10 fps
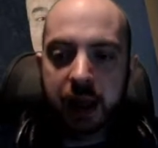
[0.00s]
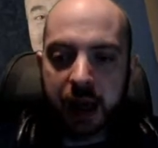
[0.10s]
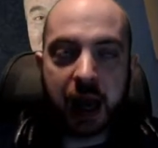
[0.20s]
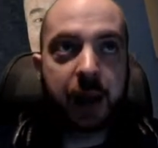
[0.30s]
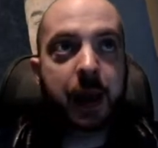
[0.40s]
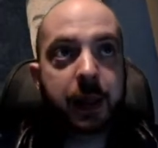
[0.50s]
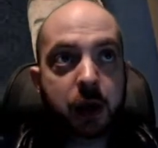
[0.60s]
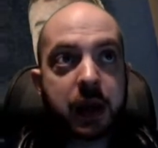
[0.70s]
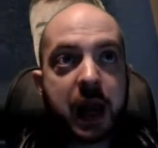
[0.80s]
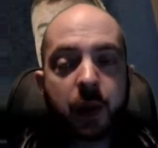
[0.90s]
and then the
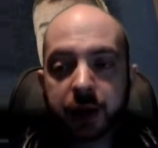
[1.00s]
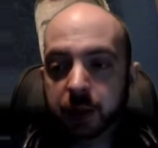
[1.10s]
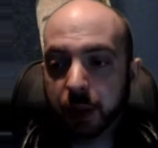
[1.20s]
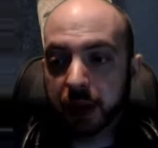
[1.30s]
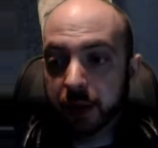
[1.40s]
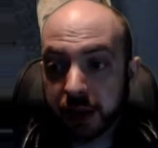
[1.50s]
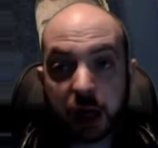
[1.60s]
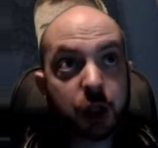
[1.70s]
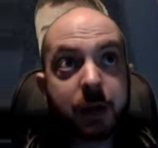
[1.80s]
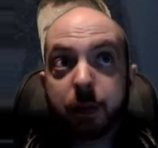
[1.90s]
UK ones, but that
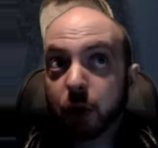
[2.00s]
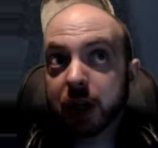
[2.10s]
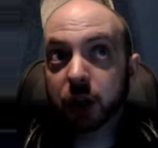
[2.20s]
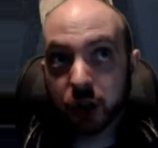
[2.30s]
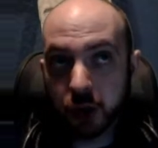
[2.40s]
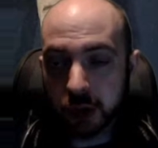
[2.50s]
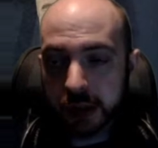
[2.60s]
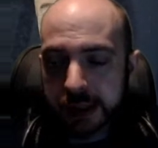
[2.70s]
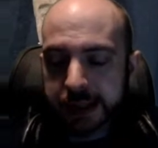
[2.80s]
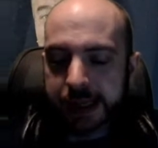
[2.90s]
should be pretty soon.
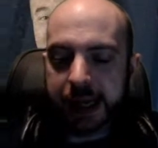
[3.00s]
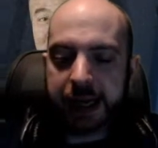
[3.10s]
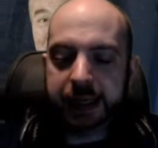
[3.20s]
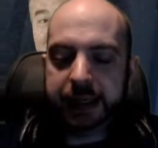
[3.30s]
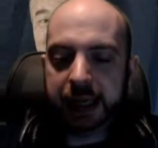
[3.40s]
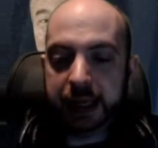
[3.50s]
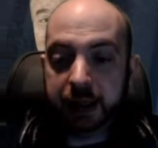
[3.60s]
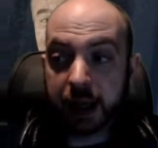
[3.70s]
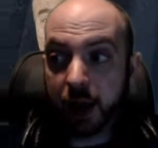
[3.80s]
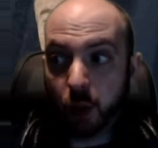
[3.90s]
And
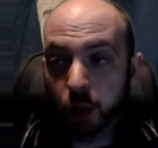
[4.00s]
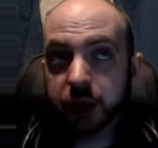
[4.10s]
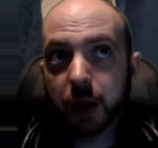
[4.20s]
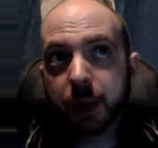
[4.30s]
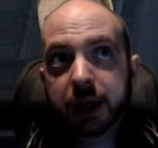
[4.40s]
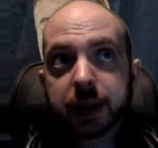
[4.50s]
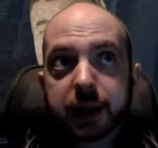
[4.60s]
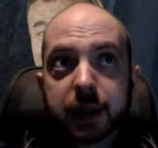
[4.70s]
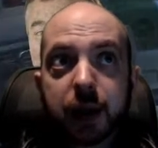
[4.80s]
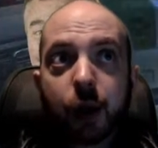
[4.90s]
that also
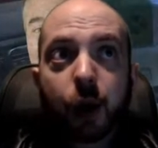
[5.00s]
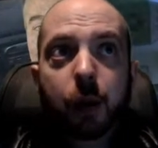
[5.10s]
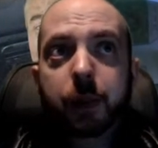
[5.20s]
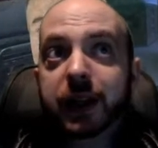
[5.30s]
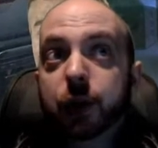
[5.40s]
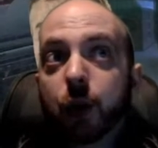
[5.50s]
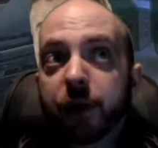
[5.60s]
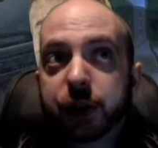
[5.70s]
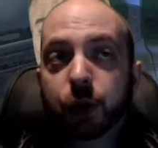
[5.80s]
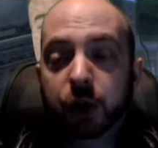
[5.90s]
means potential
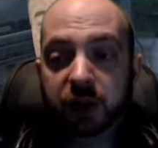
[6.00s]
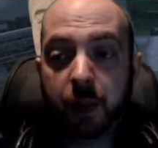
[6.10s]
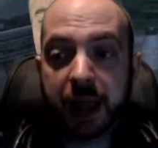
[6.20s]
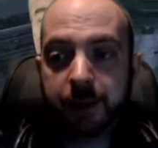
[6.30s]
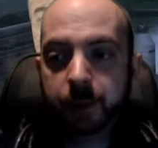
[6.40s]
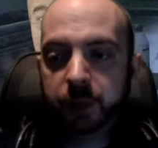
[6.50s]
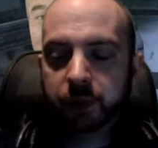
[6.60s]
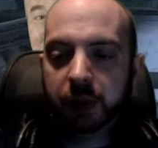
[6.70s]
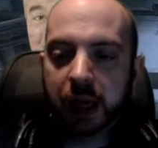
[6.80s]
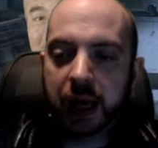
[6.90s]
office tours for me.
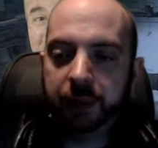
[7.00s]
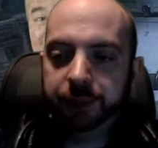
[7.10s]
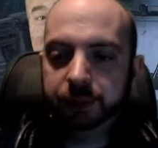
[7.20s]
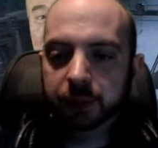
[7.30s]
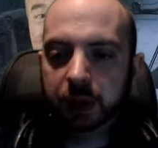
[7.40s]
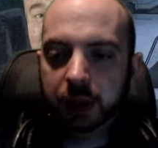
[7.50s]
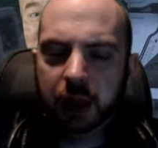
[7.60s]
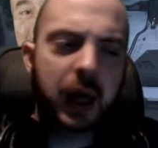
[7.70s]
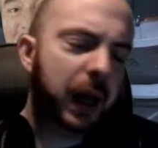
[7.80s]
And I'm